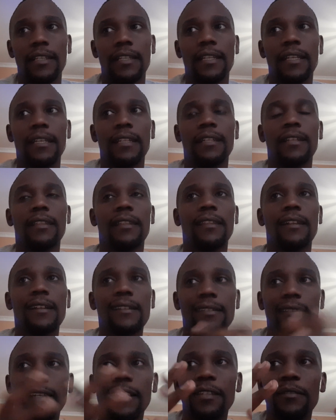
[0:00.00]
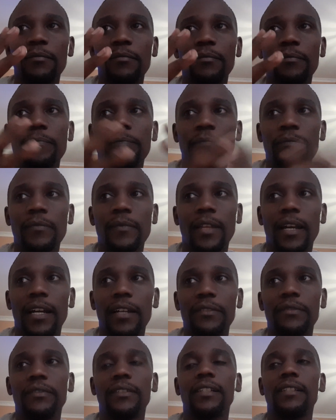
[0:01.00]
And at that time,
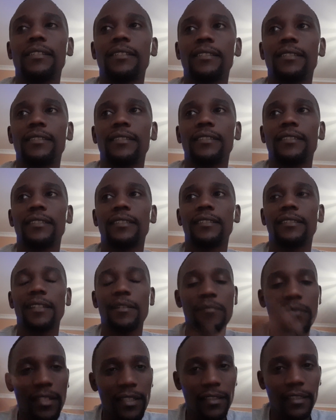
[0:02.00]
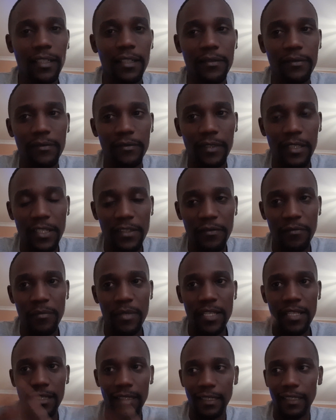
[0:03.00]
I felt something leave
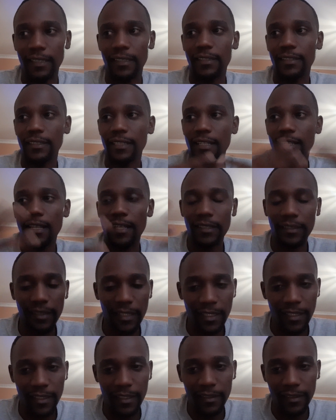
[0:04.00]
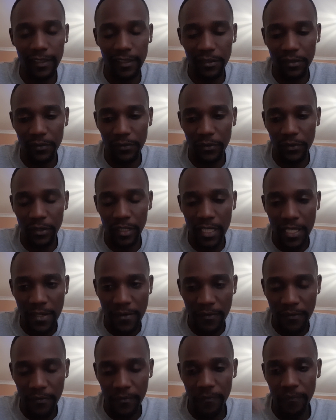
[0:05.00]
me, like a sense of
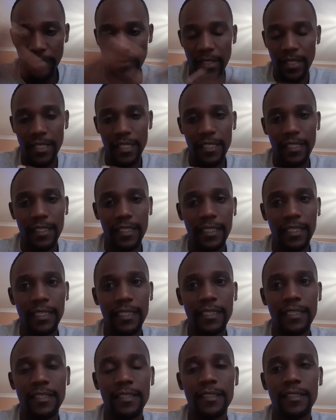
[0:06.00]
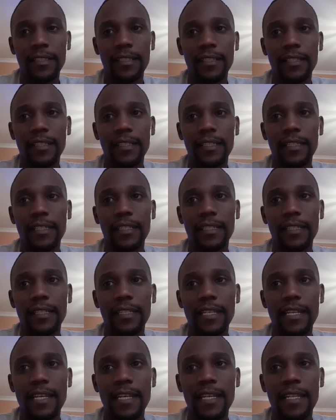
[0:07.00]
relief, and
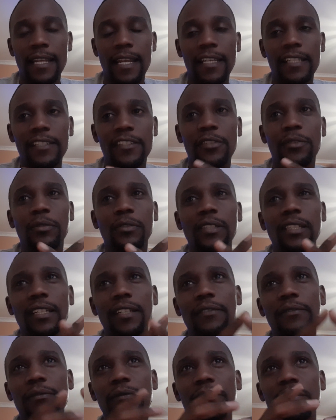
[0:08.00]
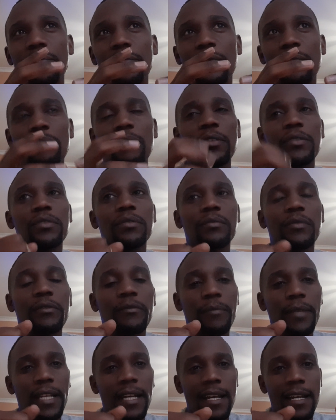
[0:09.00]
I told her from the bottom of
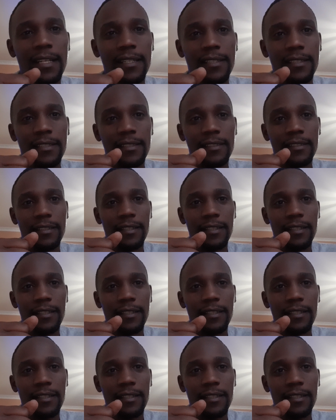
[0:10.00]
my heart.